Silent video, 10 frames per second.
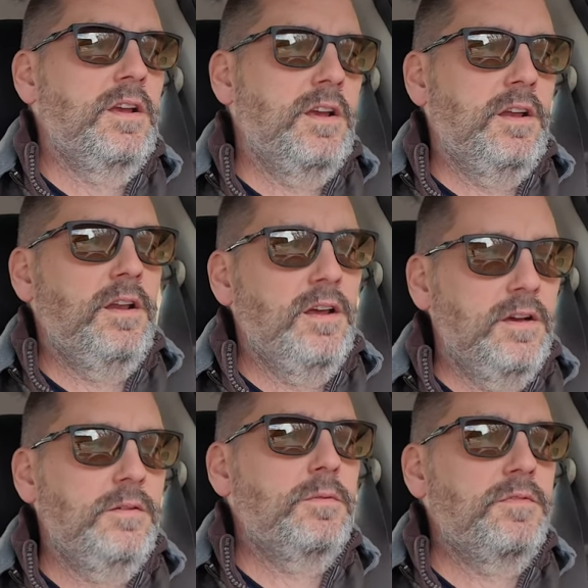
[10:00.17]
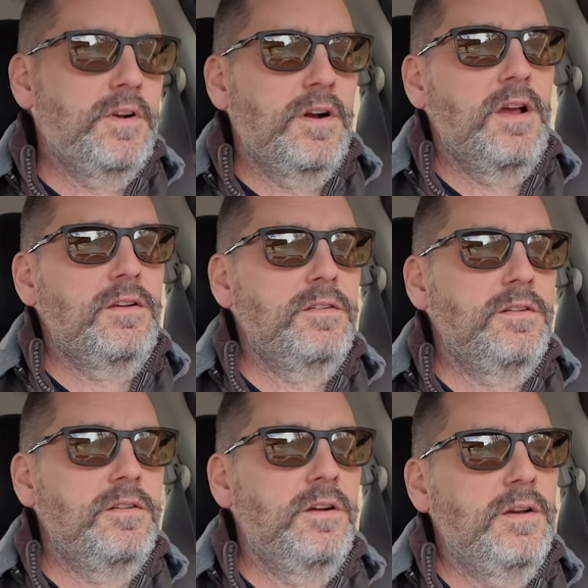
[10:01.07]
and uh, figure it out.
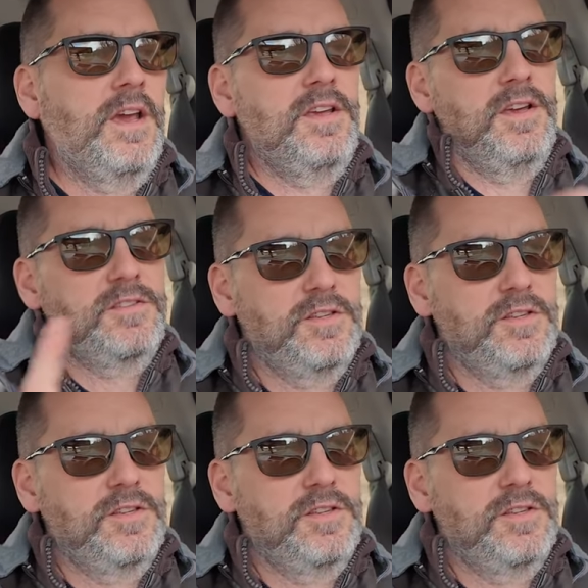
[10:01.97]
Okay, yeah.